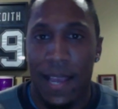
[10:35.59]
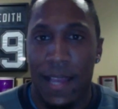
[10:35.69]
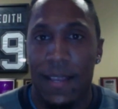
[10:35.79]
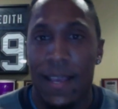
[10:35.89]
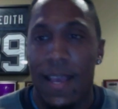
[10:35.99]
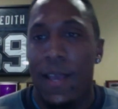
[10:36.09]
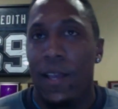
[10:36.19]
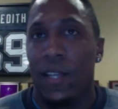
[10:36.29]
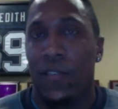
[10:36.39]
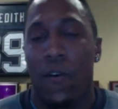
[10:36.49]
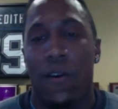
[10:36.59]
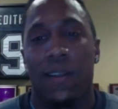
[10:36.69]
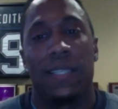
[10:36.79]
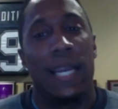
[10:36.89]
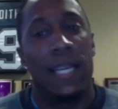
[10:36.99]
And as far
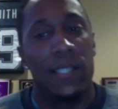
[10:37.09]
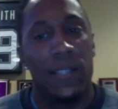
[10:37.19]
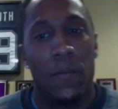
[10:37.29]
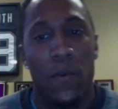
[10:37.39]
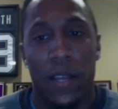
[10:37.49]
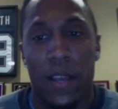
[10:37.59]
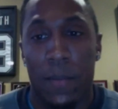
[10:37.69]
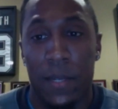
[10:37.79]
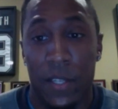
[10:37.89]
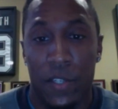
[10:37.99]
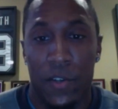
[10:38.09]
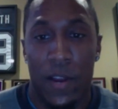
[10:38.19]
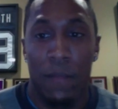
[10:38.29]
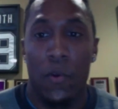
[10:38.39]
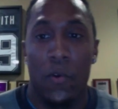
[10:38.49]
as letting someone come into the
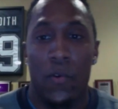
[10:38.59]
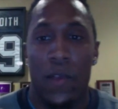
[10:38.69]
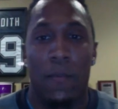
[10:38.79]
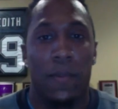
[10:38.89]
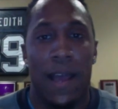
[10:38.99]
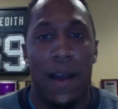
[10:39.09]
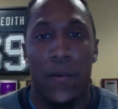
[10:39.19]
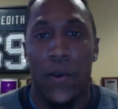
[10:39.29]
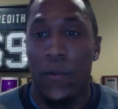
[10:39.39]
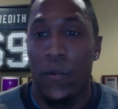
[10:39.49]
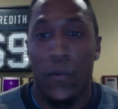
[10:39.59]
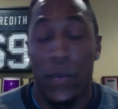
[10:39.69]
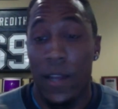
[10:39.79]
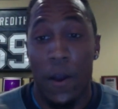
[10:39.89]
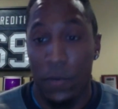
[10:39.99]
training program without one,
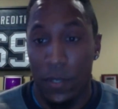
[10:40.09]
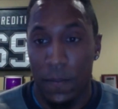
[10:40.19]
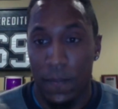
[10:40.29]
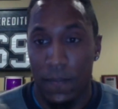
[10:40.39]
we don't.